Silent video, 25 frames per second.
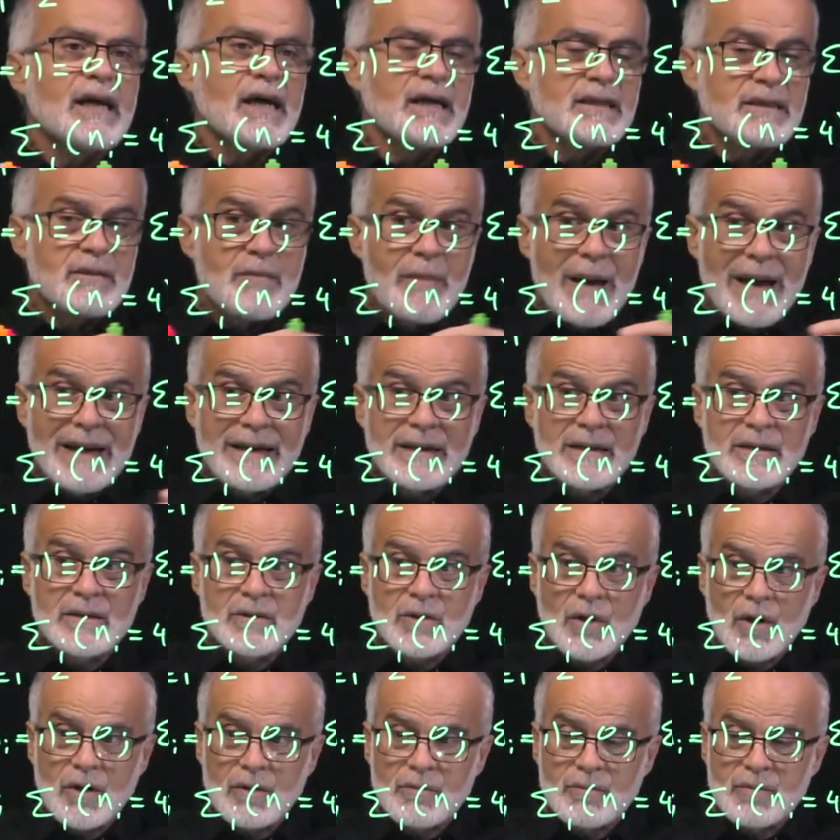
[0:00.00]
dependent
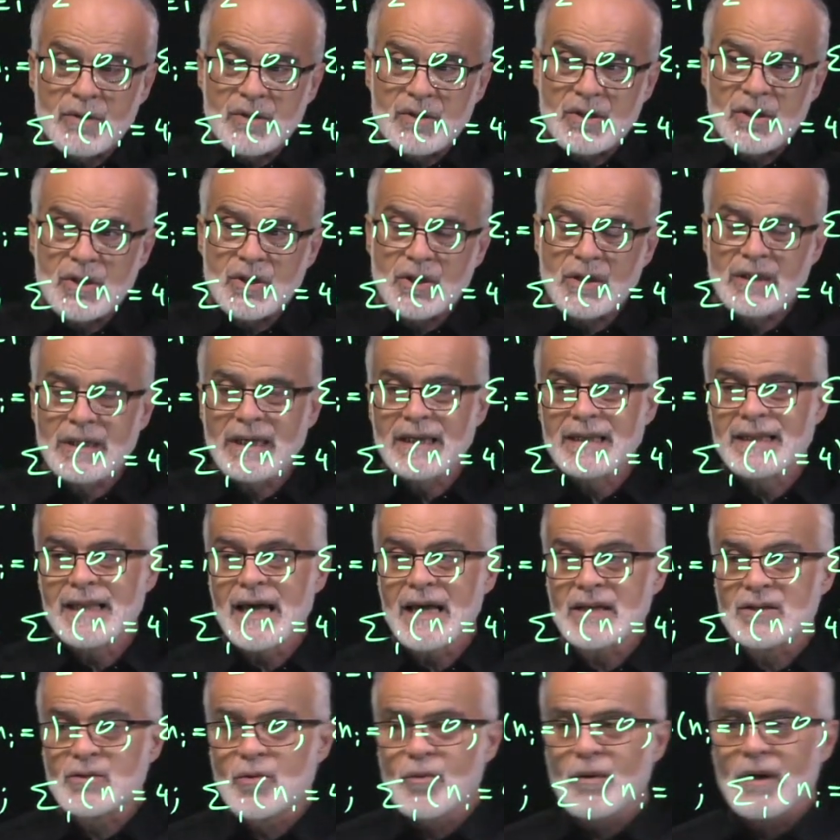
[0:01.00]
on position. And
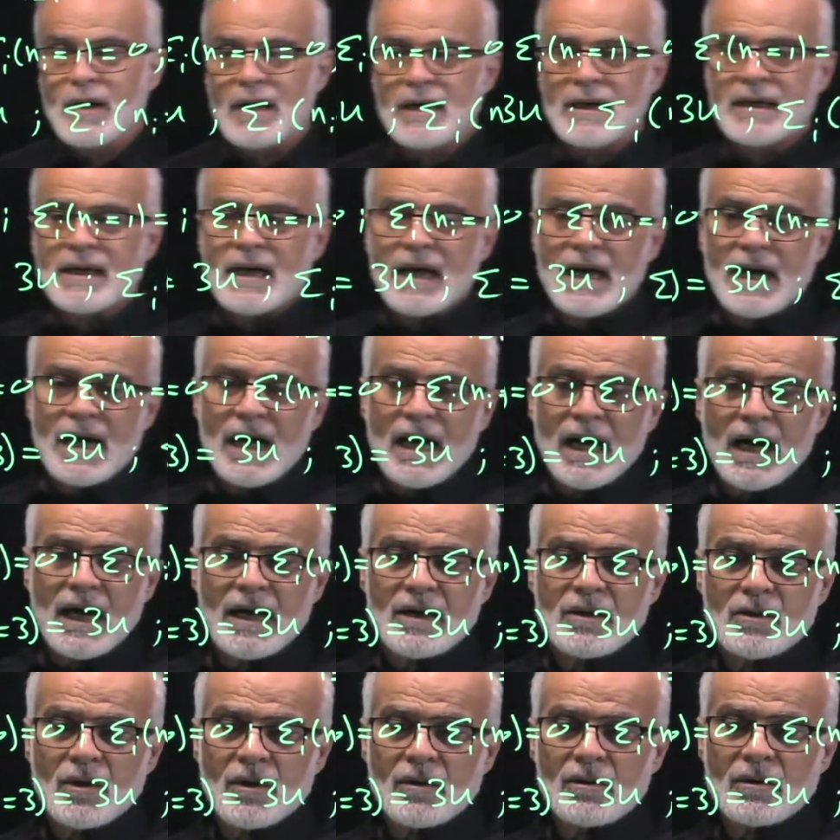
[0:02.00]
that's why I
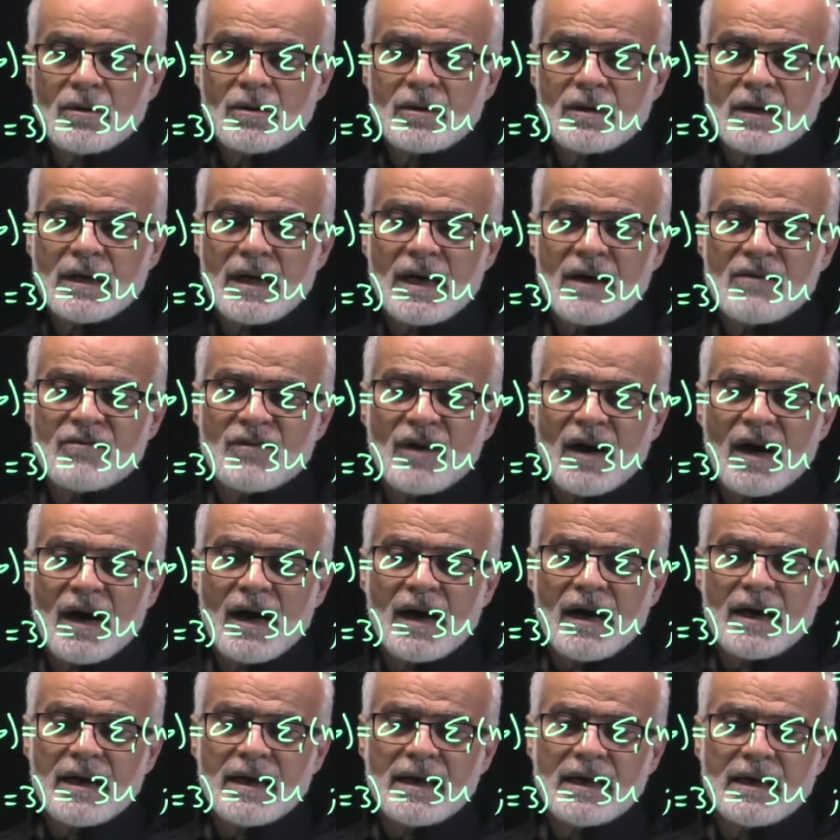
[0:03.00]
no longer have
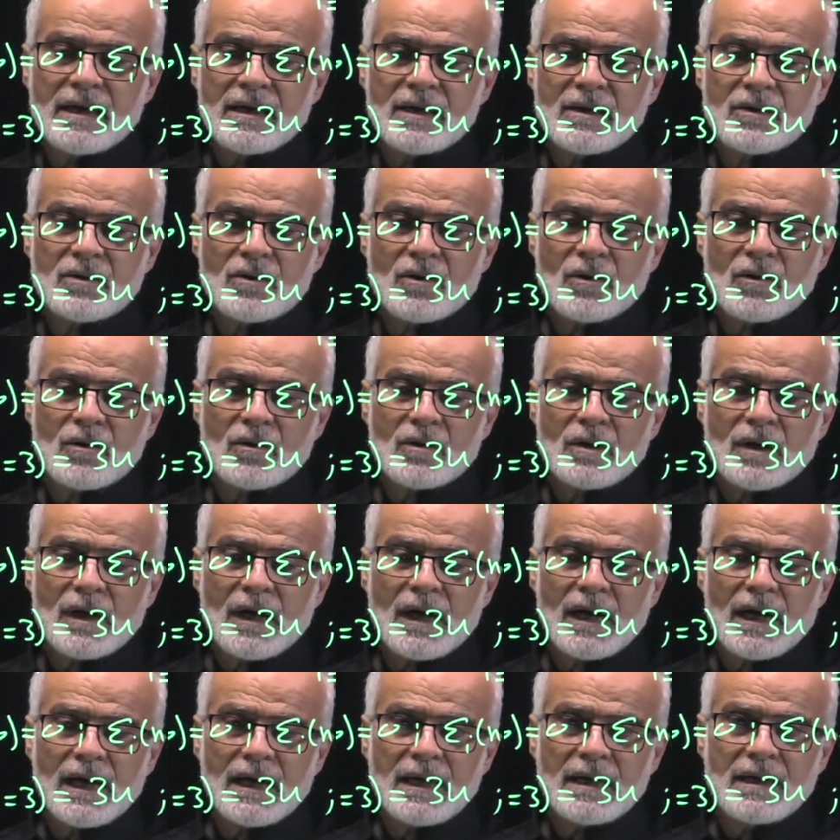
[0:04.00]
I here or
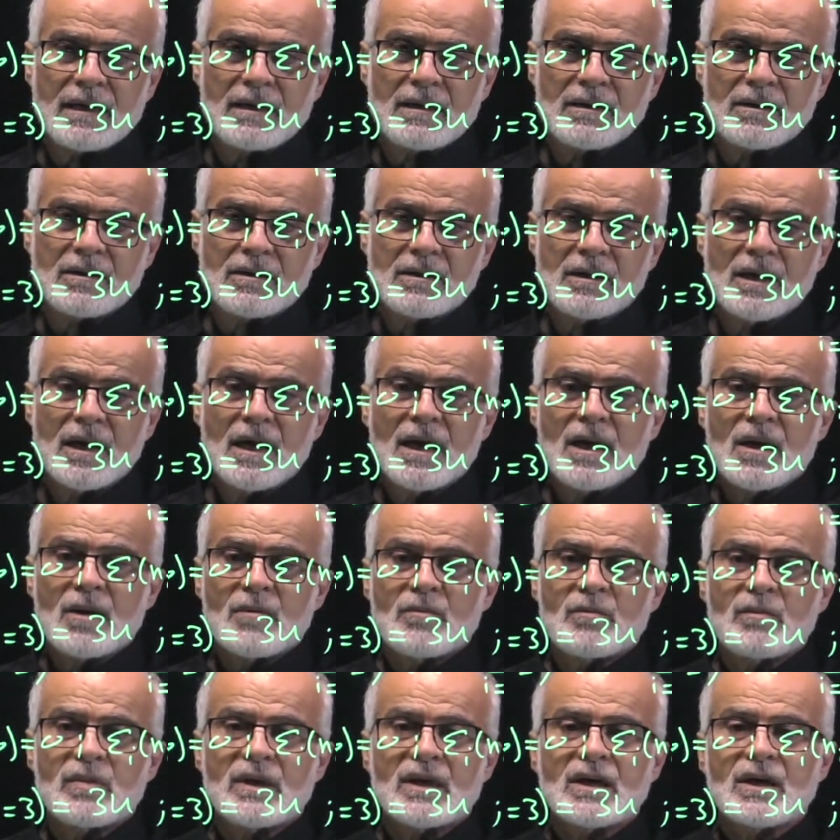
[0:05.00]
I here,
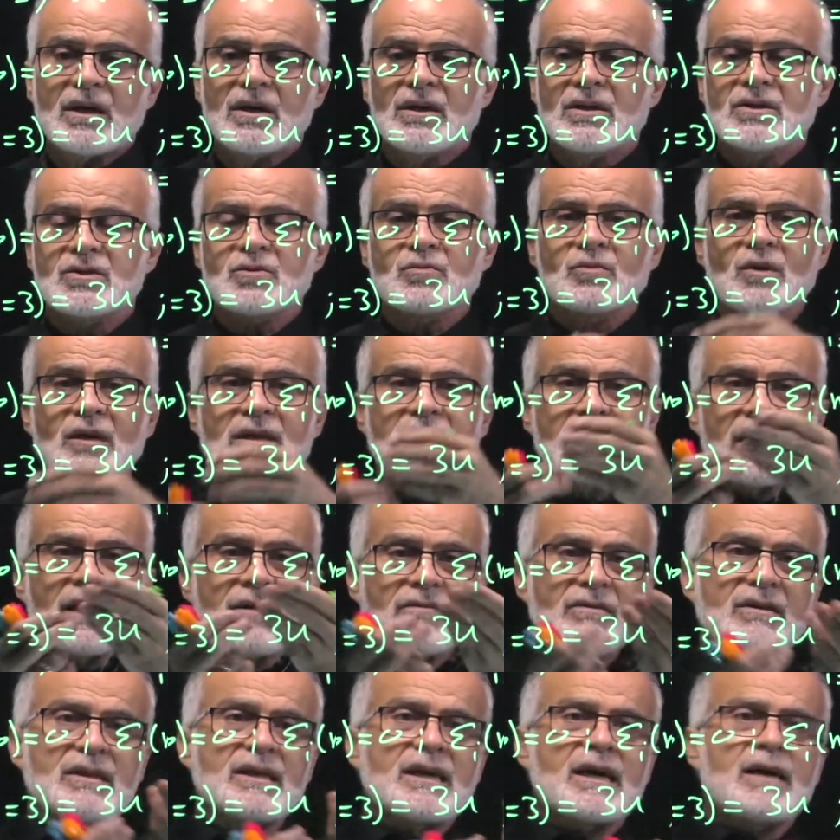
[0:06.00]
because
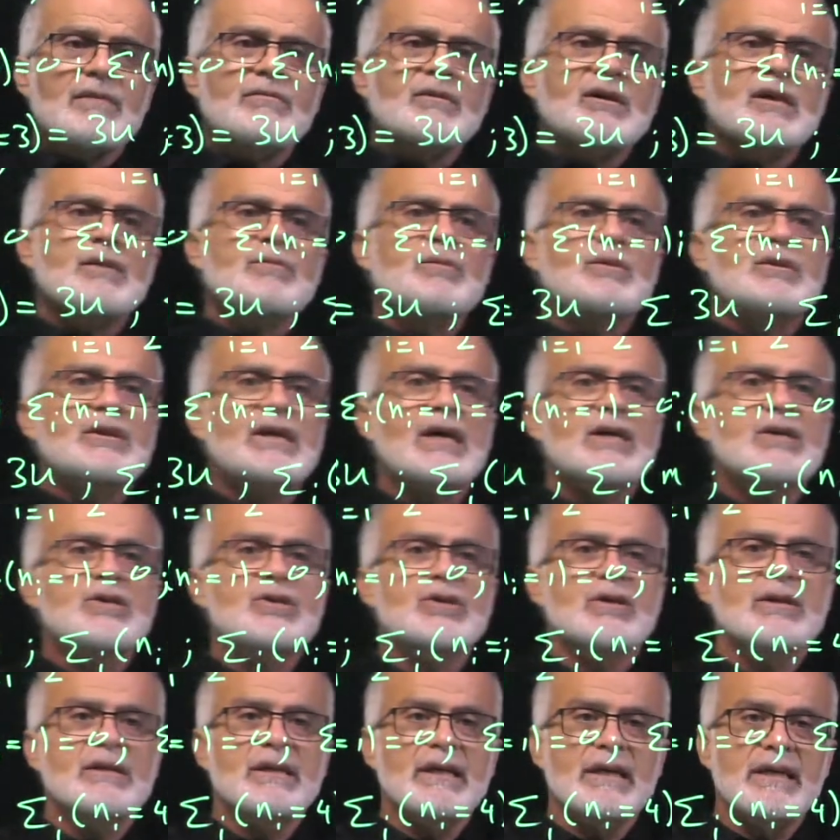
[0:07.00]
whatever the chemical
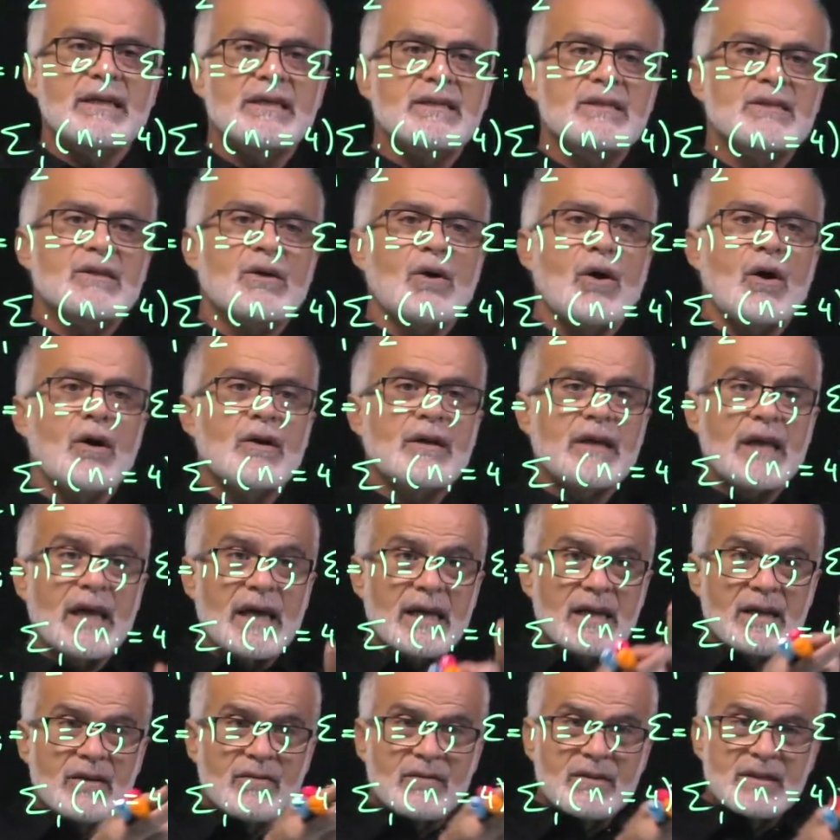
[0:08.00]
potential is on a
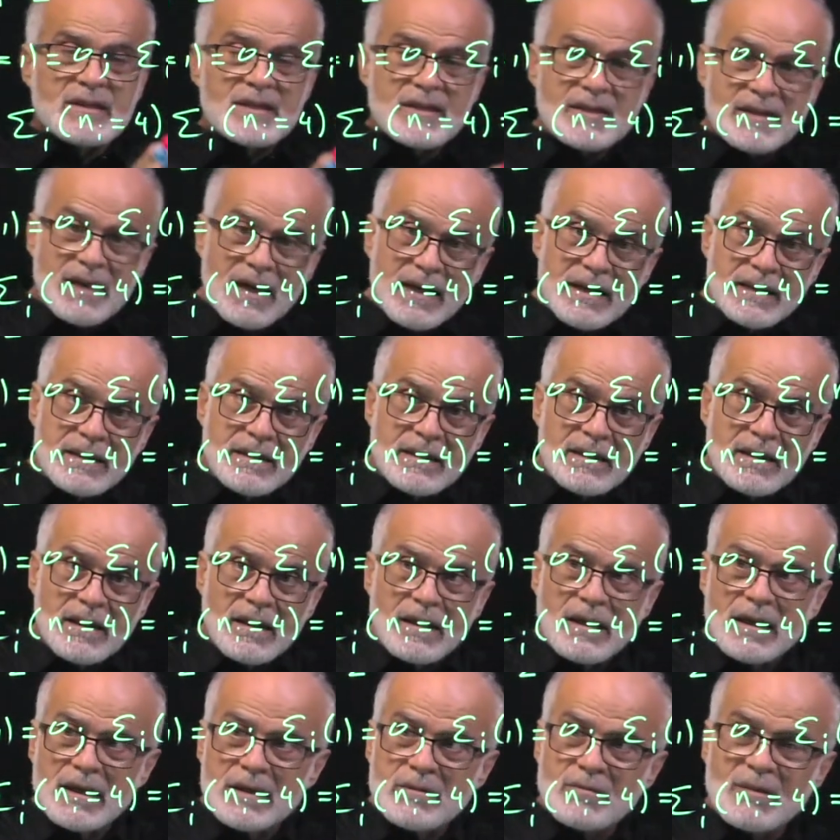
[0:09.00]
given site,
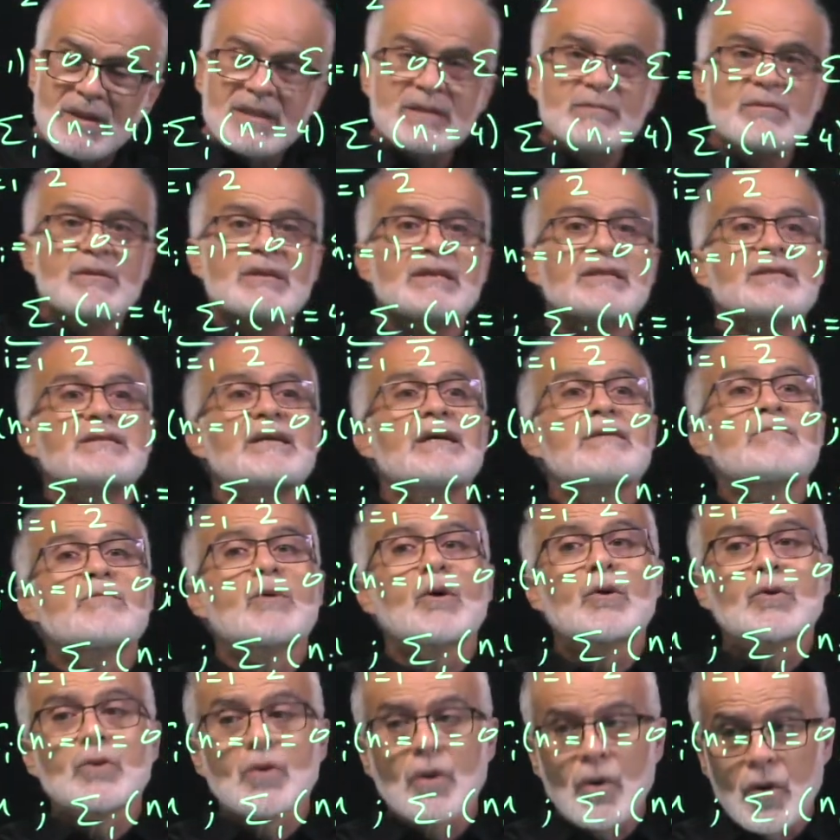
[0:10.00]
it must be the same
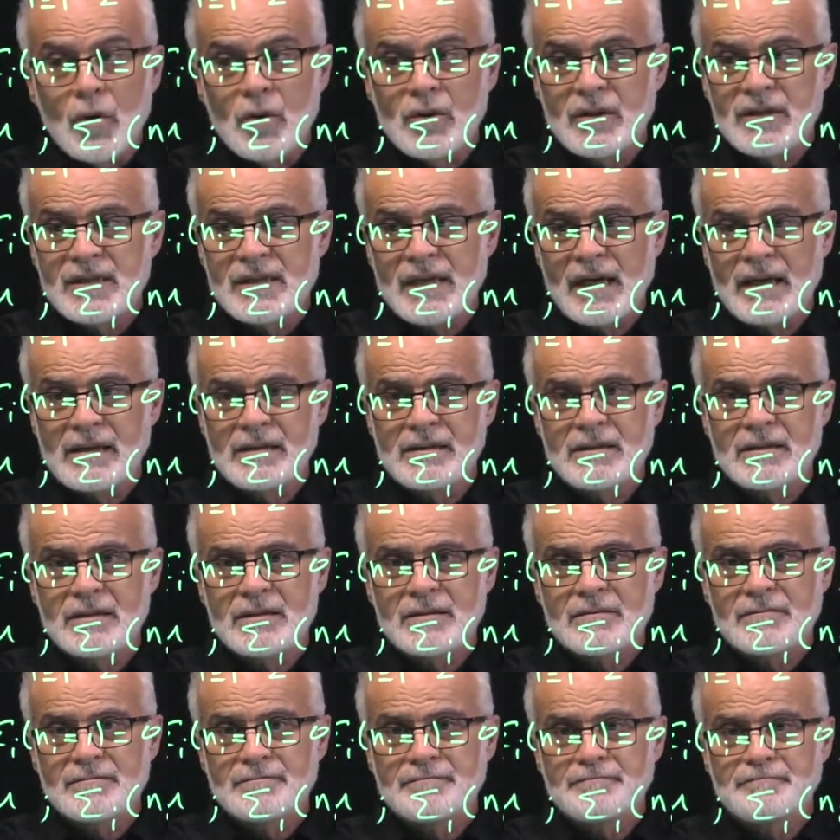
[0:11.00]
on all
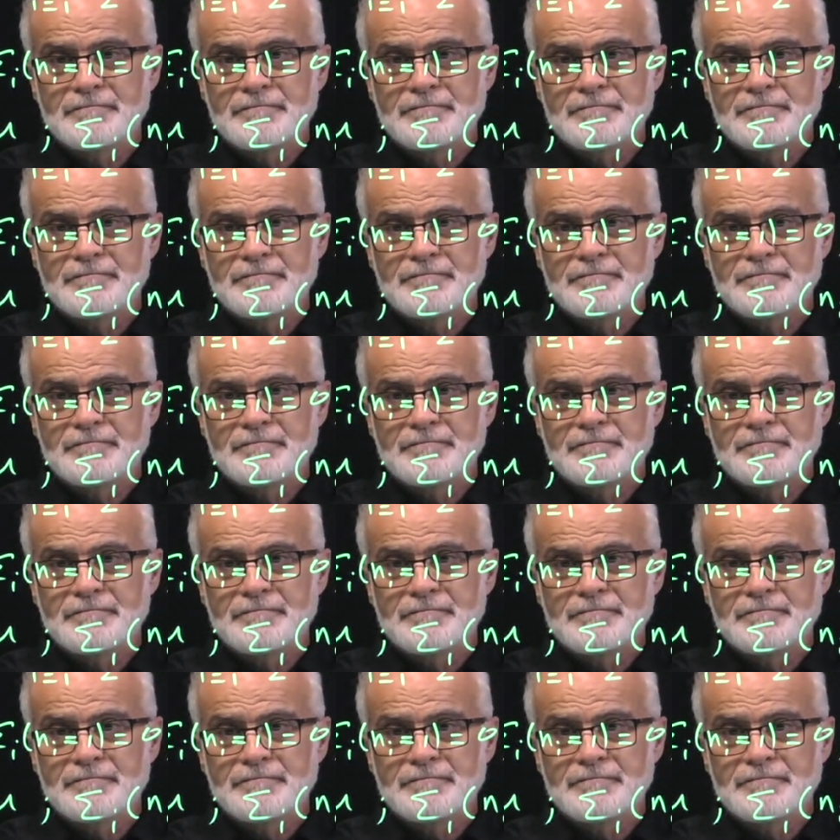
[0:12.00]
sites.